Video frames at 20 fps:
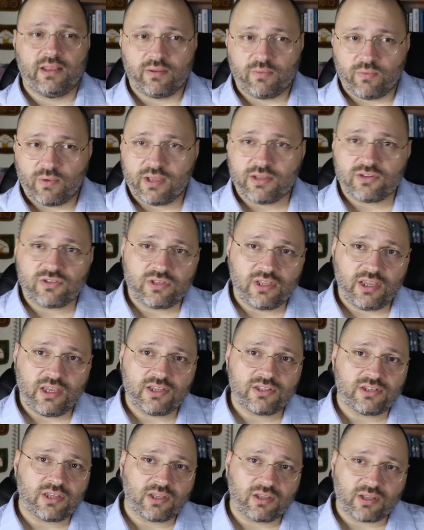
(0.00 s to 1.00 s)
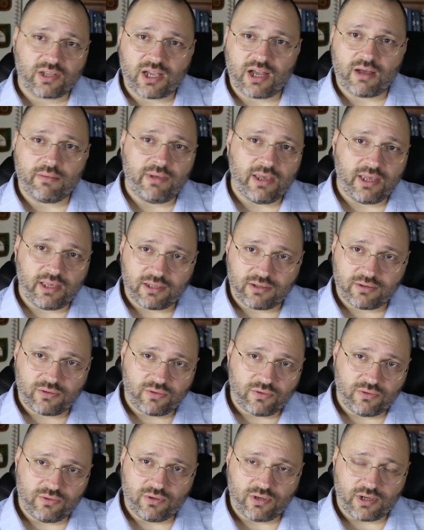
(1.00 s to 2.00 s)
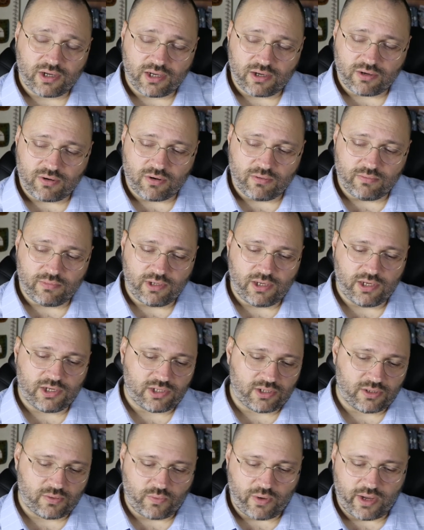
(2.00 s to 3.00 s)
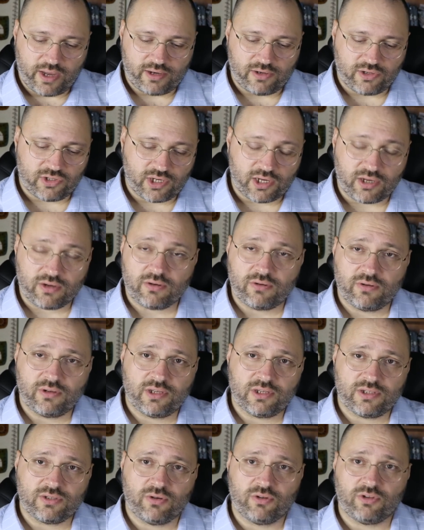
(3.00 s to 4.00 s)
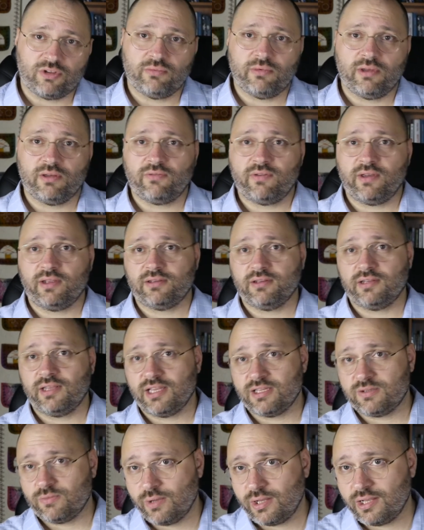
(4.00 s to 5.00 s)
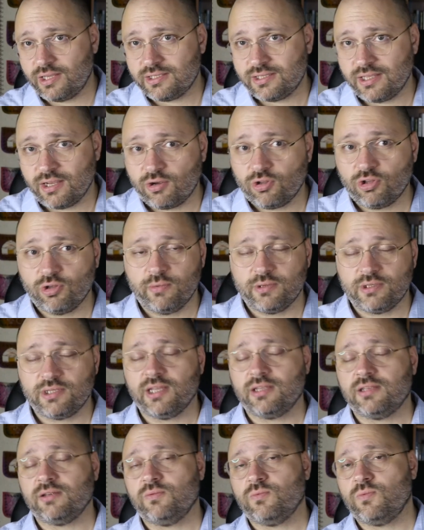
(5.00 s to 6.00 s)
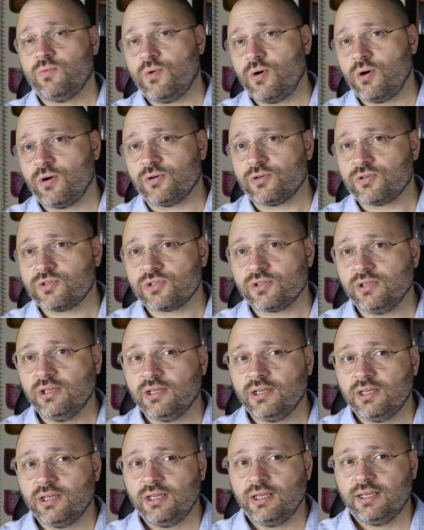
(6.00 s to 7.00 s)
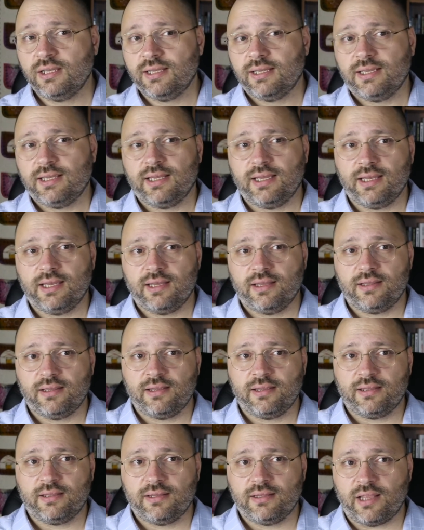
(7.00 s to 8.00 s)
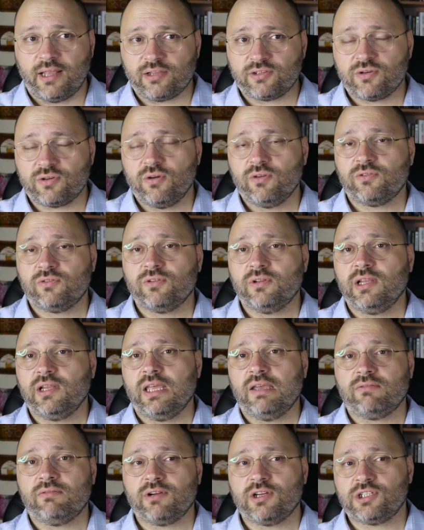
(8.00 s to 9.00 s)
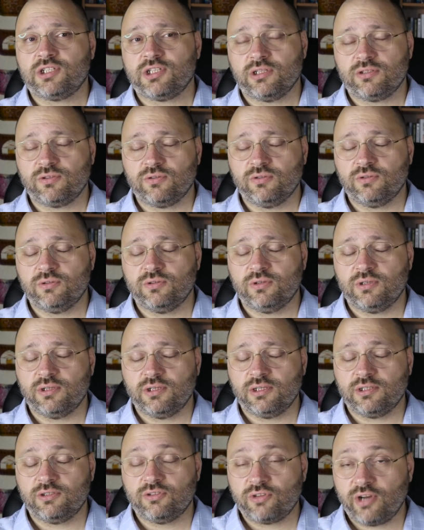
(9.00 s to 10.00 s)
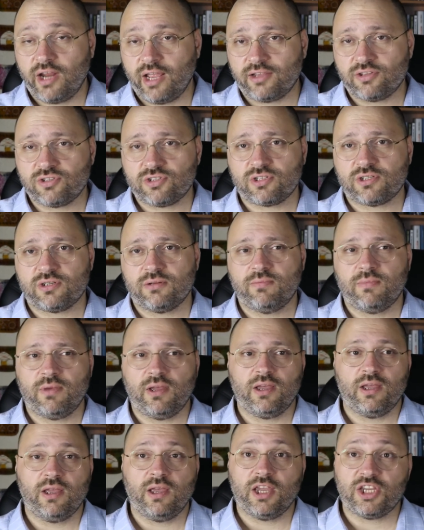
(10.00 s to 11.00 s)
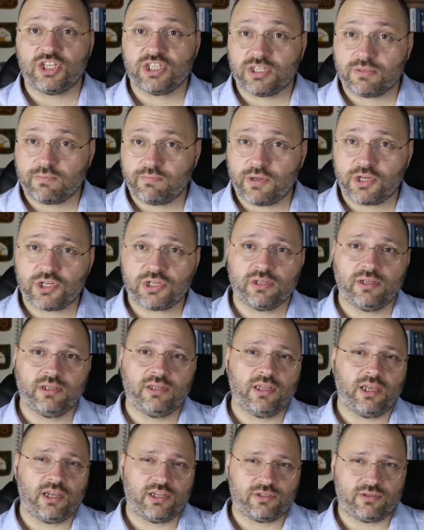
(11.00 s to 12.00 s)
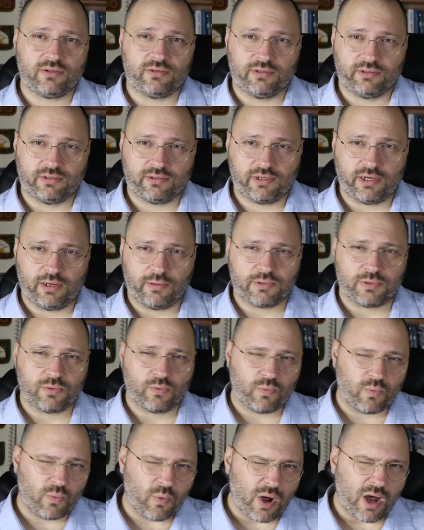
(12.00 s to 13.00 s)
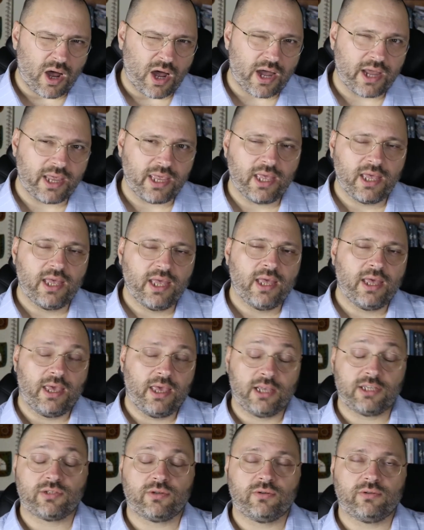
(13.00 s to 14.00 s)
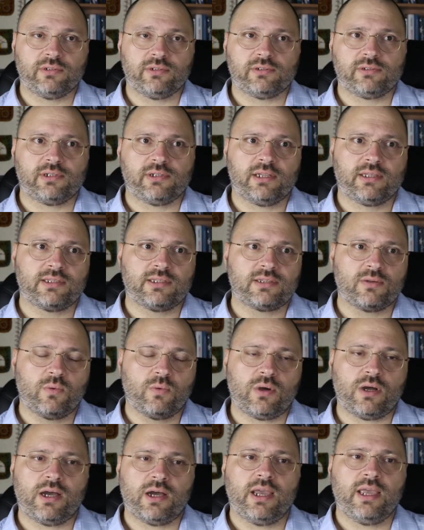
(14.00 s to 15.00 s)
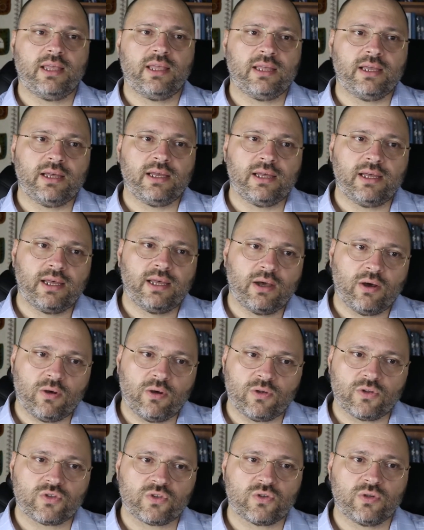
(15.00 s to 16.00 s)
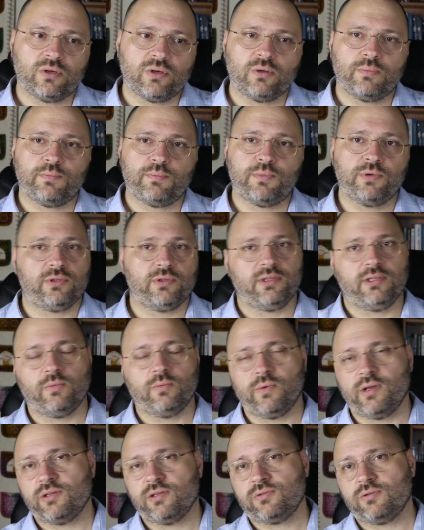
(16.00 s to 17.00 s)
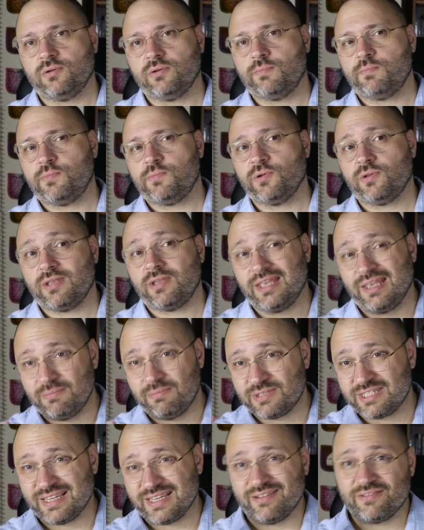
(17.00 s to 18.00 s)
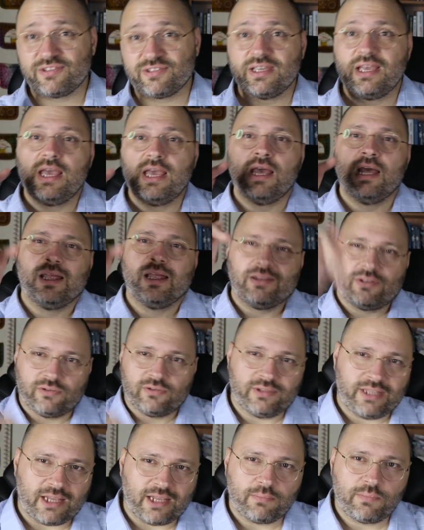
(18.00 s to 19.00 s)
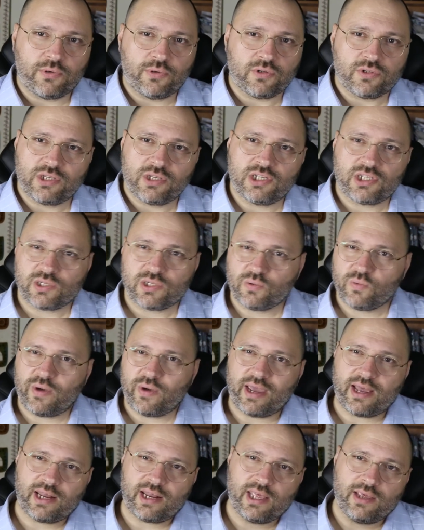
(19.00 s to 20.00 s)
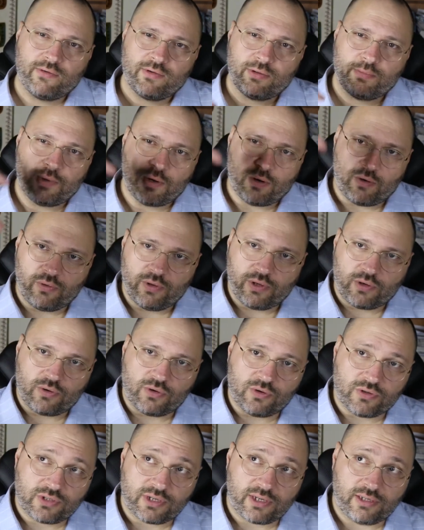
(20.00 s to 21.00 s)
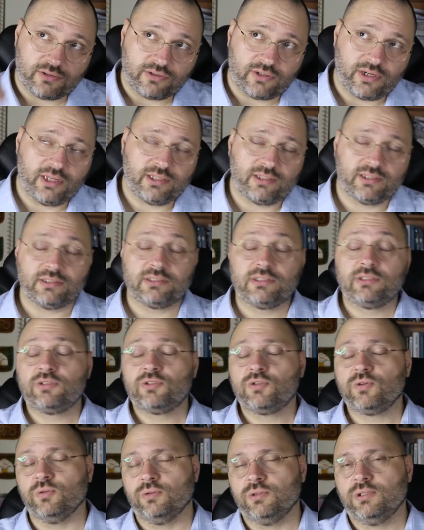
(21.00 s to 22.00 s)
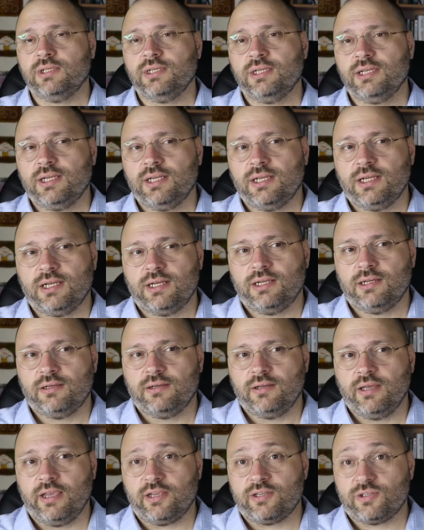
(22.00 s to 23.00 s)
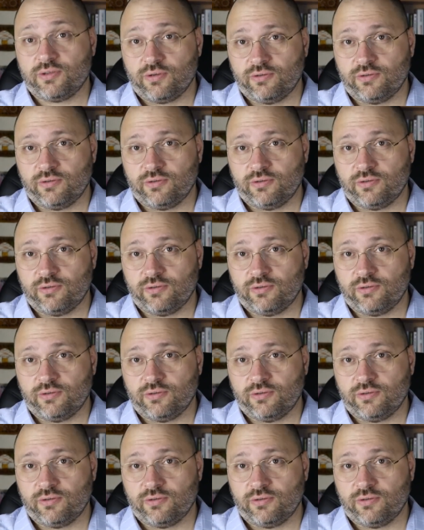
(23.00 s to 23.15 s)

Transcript: And once these coming to a combination where the security is going to be affected as well as the economy is getting worse, and uh, that's going to leave Russia to uh, threats, uh, especially the external threats. Why external threats. Why? Uh, also, Putin wants to put himself to that position where he will be only concentrated to uh,